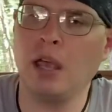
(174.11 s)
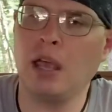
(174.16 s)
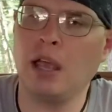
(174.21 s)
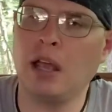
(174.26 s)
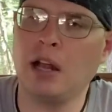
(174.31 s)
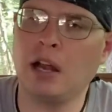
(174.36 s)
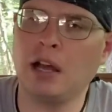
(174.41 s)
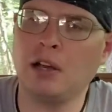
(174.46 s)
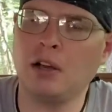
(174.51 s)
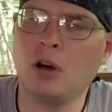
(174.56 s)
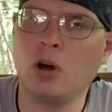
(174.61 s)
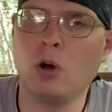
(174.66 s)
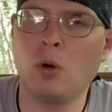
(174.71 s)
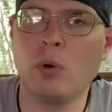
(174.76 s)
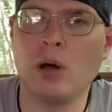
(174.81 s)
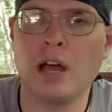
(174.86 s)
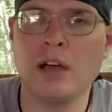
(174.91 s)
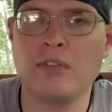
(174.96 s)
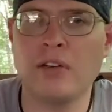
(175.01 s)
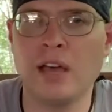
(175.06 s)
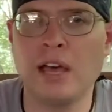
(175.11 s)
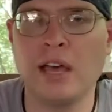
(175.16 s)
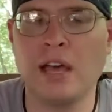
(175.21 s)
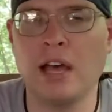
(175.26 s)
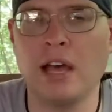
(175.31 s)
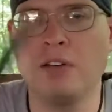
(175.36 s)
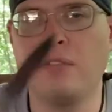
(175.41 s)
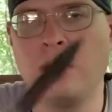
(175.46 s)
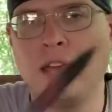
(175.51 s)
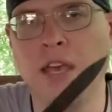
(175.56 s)
And I know
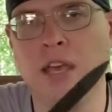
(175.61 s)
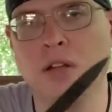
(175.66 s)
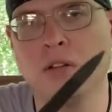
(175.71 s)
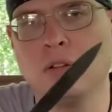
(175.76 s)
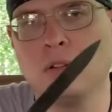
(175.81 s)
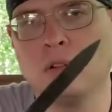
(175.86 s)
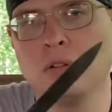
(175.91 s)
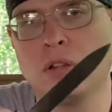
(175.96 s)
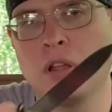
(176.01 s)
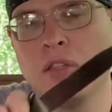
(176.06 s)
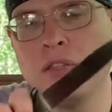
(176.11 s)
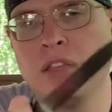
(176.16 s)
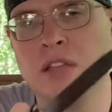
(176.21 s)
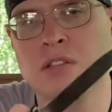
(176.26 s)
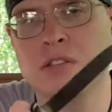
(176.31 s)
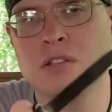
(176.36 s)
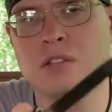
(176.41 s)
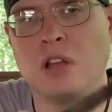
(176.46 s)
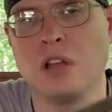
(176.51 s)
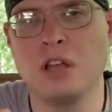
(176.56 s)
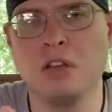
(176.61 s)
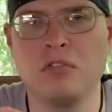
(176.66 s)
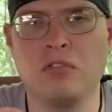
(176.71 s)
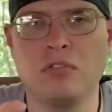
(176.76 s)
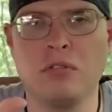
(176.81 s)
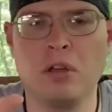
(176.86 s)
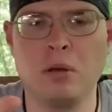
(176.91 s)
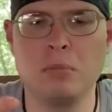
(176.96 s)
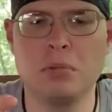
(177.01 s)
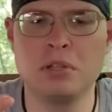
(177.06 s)
I've handled this knife
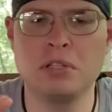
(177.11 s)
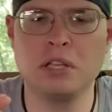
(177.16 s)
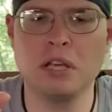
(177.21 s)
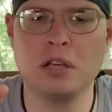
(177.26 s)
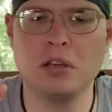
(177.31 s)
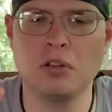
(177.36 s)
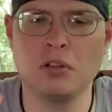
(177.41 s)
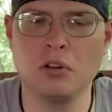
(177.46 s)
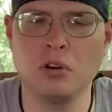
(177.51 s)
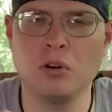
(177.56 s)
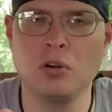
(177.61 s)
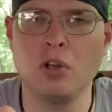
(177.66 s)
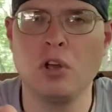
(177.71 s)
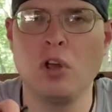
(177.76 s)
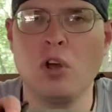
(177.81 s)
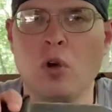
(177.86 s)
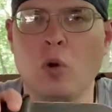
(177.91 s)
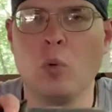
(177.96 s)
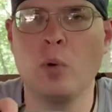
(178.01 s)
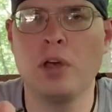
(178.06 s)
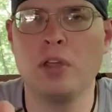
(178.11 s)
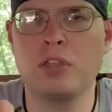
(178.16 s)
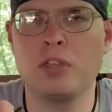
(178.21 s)
in particular with,